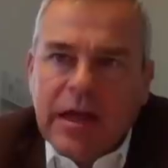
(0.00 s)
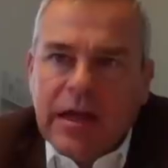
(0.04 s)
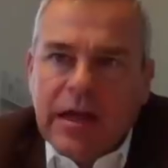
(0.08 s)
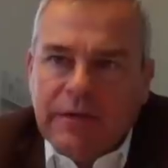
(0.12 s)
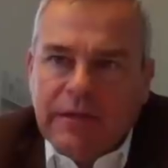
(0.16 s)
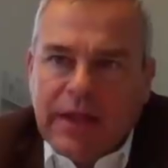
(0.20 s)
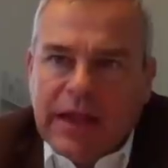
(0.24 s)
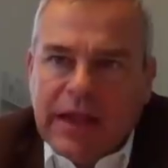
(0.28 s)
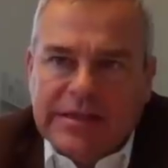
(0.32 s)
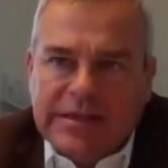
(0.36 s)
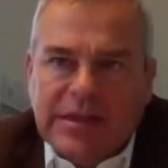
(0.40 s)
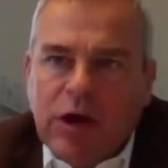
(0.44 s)

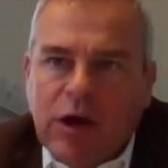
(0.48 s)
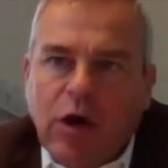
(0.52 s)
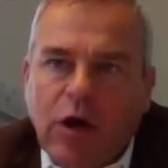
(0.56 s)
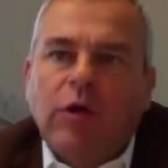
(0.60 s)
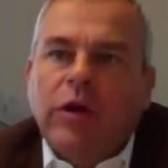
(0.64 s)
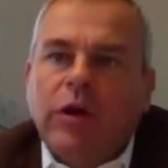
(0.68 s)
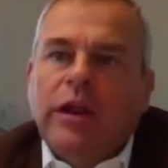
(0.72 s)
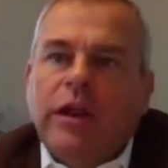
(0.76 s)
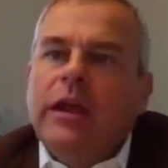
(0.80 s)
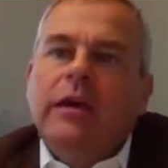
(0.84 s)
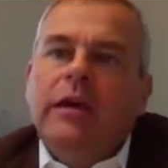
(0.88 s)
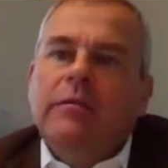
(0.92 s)
That's the
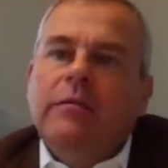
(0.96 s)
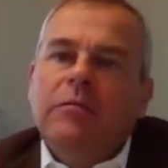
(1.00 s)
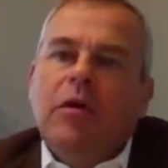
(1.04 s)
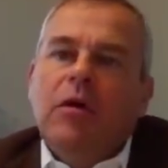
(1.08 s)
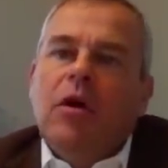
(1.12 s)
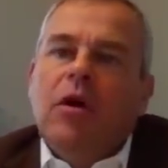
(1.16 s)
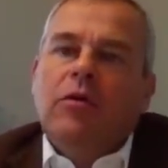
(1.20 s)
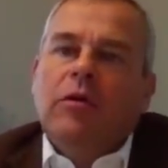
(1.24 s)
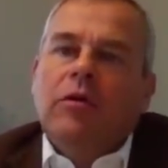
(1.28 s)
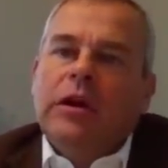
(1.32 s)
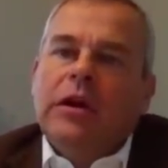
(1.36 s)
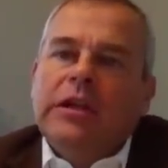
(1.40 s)

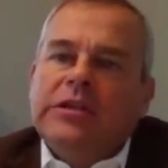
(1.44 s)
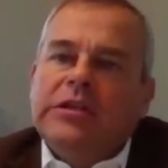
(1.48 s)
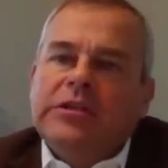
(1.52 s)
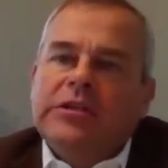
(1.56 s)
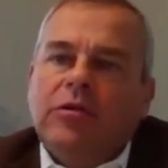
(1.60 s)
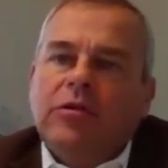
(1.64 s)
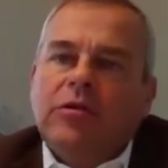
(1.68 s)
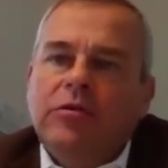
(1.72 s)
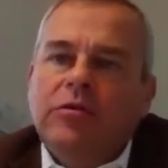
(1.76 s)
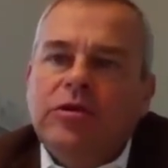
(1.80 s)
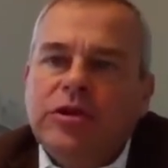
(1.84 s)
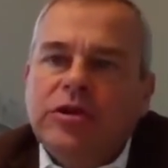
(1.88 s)
only
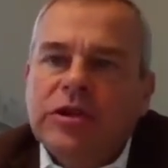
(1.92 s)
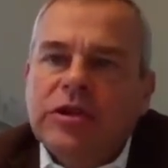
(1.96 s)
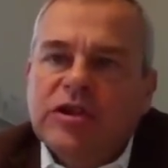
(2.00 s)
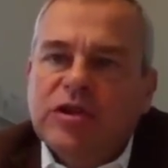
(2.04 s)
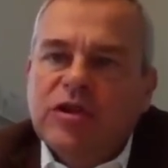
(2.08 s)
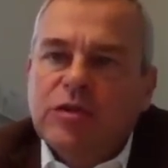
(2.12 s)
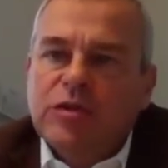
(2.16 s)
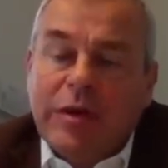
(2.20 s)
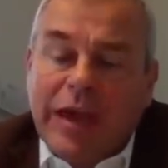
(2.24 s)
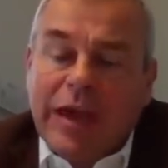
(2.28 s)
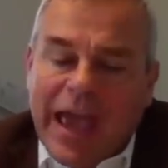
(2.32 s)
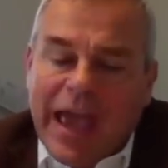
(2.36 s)
solutions
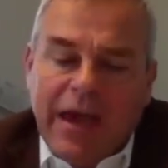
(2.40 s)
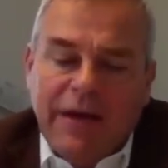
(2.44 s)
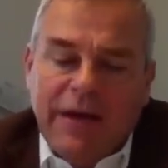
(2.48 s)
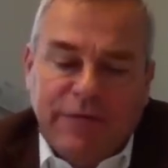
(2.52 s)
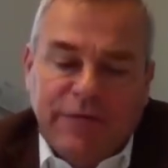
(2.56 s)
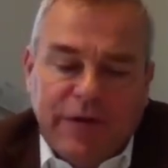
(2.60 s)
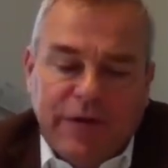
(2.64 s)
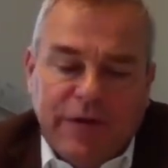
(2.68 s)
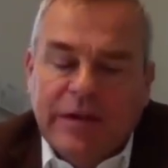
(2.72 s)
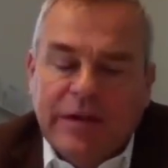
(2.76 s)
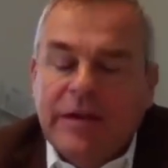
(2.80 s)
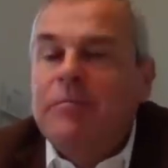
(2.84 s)
we have
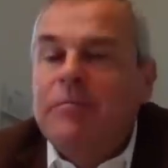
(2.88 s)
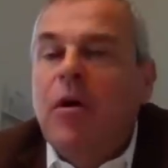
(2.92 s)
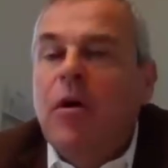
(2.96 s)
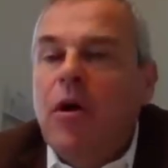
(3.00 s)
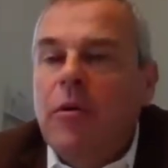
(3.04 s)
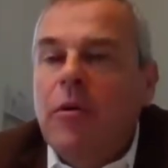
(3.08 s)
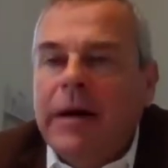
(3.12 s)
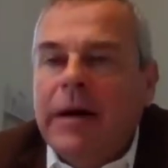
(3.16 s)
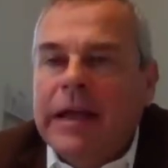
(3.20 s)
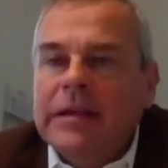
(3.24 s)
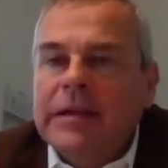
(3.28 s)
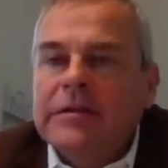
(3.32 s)
at the
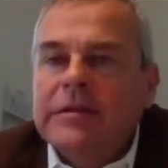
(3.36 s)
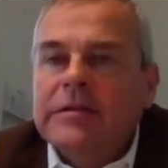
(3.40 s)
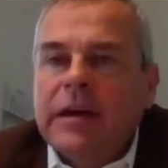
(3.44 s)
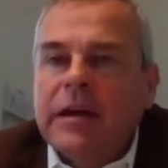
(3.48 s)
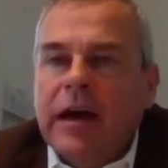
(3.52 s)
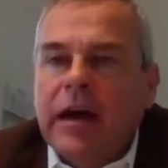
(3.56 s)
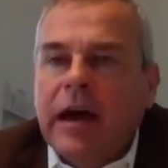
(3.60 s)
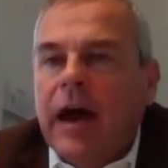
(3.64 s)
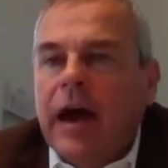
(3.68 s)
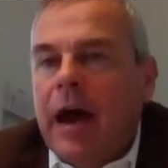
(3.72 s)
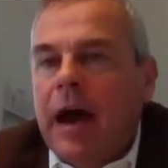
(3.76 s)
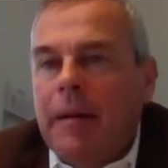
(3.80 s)
moment,
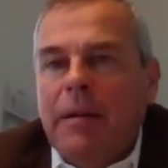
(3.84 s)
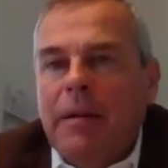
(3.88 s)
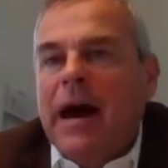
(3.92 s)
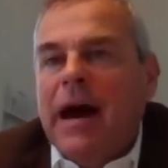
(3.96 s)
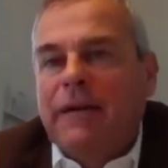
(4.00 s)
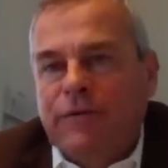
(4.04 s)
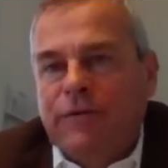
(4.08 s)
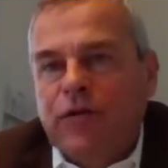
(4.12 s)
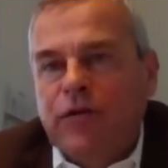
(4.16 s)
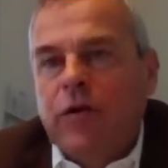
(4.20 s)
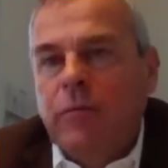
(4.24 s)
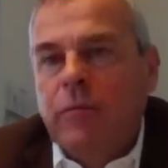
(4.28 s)

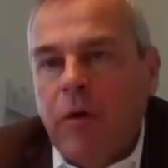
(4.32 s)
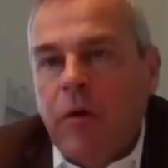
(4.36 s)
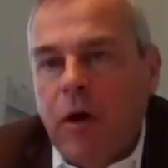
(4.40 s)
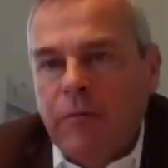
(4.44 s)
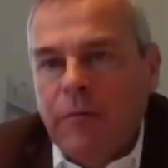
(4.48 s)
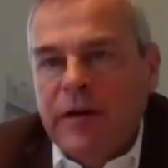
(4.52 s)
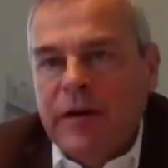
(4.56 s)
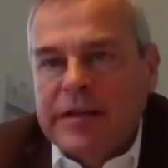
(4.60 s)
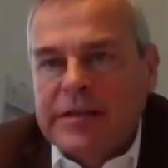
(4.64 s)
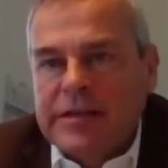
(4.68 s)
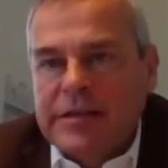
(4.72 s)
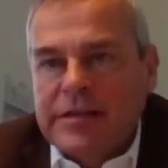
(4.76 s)
apart from
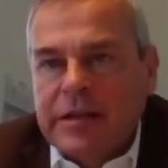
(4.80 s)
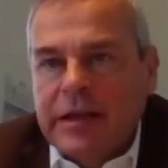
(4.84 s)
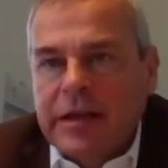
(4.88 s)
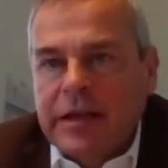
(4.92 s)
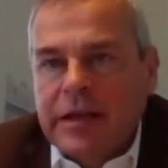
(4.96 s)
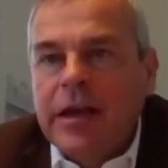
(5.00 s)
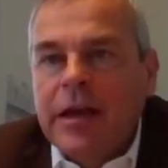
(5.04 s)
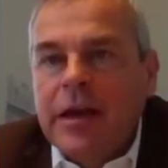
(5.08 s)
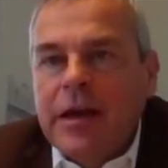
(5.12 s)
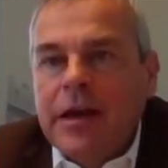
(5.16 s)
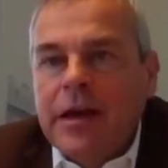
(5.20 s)
obviously